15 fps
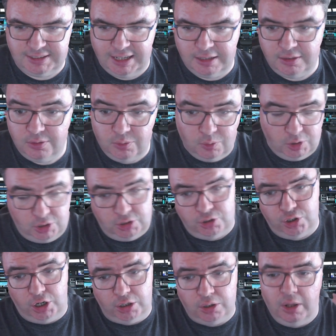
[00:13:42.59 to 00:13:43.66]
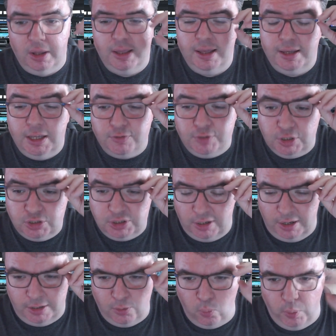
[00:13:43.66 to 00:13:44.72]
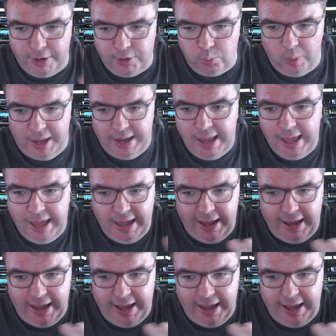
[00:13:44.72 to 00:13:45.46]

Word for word: and this in turn gives us, in a weird way,